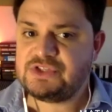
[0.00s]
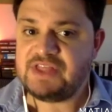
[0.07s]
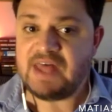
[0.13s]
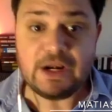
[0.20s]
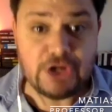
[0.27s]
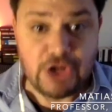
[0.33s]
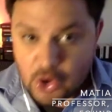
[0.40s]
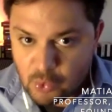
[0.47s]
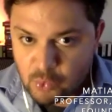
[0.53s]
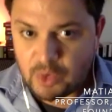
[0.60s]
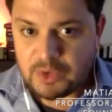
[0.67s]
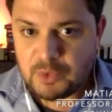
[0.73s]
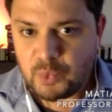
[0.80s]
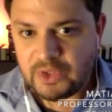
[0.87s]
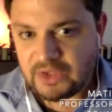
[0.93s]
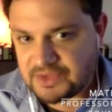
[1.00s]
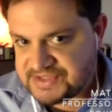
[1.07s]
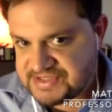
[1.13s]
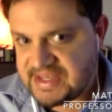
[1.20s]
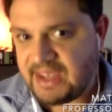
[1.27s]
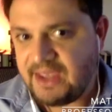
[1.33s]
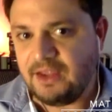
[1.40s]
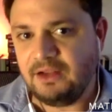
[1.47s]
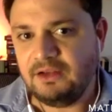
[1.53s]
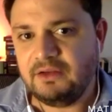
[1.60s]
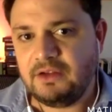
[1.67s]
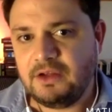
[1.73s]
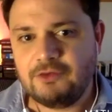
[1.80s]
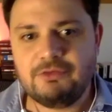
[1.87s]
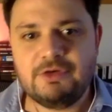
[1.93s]
that no one will sell
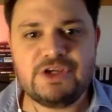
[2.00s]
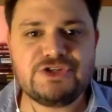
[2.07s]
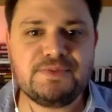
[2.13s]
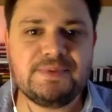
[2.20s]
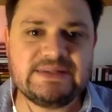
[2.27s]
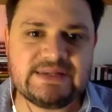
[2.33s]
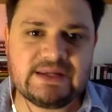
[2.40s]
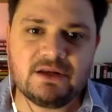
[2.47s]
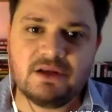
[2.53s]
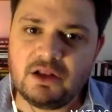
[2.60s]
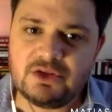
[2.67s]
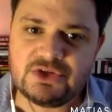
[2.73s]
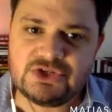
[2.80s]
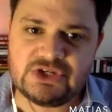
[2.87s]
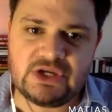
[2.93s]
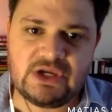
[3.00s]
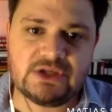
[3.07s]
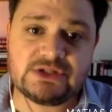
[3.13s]
enrichment technology.